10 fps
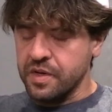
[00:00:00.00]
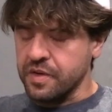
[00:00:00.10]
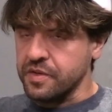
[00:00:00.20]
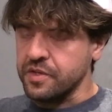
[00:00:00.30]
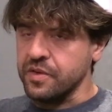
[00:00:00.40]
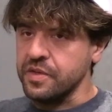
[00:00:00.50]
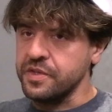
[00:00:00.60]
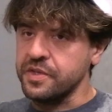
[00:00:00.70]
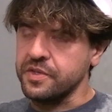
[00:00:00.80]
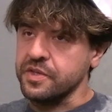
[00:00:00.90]
Yeah. So
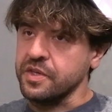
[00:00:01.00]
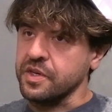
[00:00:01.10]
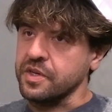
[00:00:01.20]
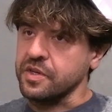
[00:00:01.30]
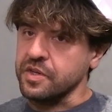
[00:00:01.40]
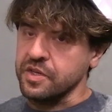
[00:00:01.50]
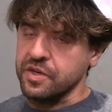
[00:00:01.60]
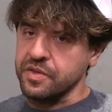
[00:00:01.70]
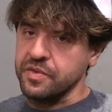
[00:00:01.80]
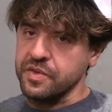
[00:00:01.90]
this is,
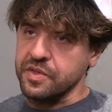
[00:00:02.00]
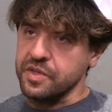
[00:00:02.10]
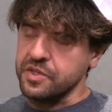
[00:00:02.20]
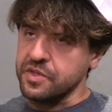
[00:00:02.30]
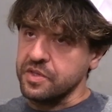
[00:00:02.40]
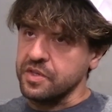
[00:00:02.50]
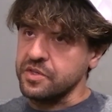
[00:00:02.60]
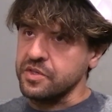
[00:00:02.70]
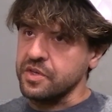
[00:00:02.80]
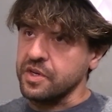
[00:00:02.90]

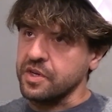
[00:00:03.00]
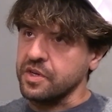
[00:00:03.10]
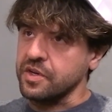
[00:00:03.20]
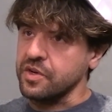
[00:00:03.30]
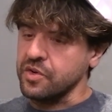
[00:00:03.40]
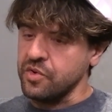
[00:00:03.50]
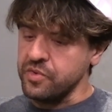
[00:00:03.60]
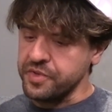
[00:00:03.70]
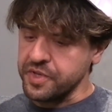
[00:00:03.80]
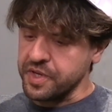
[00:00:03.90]
this
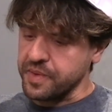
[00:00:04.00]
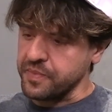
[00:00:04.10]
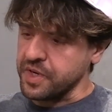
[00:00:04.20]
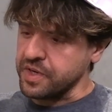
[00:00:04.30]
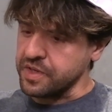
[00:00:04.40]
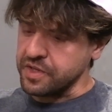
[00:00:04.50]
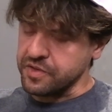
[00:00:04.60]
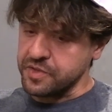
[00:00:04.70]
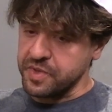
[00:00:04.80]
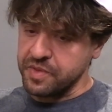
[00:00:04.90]
whole thing,
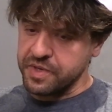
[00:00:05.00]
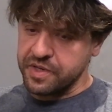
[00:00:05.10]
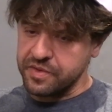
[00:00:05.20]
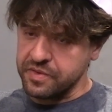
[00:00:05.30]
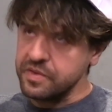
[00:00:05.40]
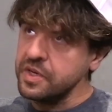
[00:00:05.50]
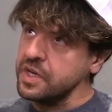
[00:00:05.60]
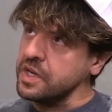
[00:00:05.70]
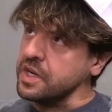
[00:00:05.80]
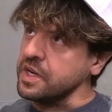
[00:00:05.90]
it's been about
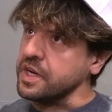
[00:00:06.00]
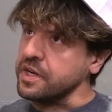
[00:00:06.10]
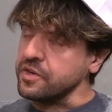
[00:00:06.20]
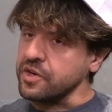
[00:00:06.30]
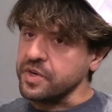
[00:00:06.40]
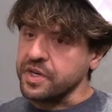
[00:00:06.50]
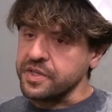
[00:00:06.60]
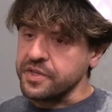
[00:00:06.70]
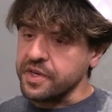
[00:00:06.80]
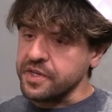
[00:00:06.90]
now going
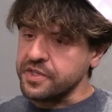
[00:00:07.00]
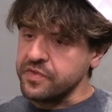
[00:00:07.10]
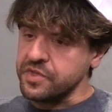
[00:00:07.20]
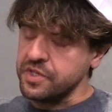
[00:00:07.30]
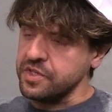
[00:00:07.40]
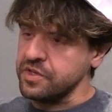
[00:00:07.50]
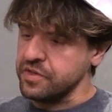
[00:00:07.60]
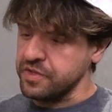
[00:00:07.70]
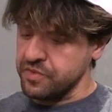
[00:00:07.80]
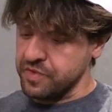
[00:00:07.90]
on 17
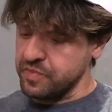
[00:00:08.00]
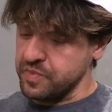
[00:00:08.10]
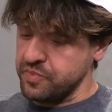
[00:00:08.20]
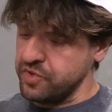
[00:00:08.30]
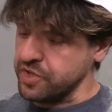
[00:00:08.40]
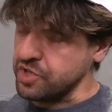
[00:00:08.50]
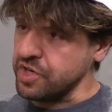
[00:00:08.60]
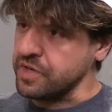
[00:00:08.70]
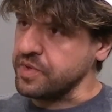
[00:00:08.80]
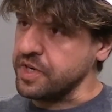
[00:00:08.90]
years that we've been putting
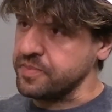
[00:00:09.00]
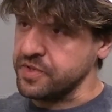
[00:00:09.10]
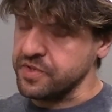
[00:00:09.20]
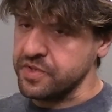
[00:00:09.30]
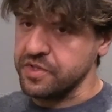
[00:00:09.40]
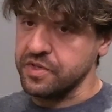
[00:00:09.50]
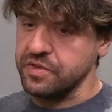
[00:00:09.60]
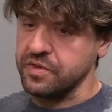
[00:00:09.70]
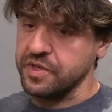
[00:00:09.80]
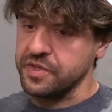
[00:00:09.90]
channelopsins into
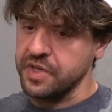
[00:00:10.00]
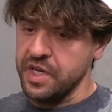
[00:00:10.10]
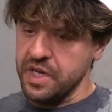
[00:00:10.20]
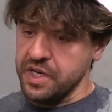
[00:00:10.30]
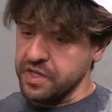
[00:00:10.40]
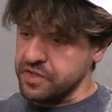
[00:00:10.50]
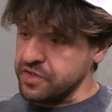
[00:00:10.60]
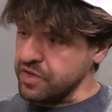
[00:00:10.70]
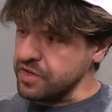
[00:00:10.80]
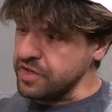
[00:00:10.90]
neurons. It
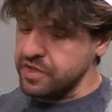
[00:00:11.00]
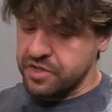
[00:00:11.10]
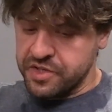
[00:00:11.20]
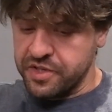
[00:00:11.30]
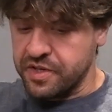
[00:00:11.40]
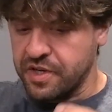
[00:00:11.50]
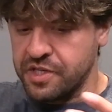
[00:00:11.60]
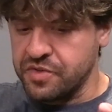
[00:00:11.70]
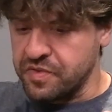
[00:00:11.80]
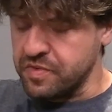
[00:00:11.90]
started just like
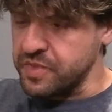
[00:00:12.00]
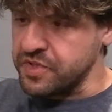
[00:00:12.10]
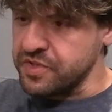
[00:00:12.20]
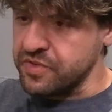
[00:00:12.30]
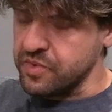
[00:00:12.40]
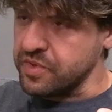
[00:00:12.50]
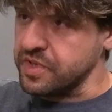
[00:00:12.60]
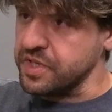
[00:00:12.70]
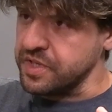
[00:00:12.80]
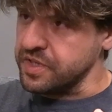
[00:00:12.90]
Andrei Fomintsyn's
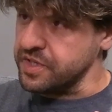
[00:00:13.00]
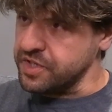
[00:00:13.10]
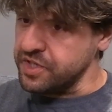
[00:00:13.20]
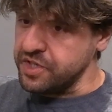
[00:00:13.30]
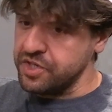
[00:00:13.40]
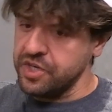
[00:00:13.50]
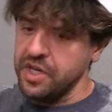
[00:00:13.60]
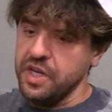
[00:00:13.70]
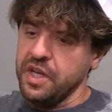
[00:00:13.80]
work in a dish.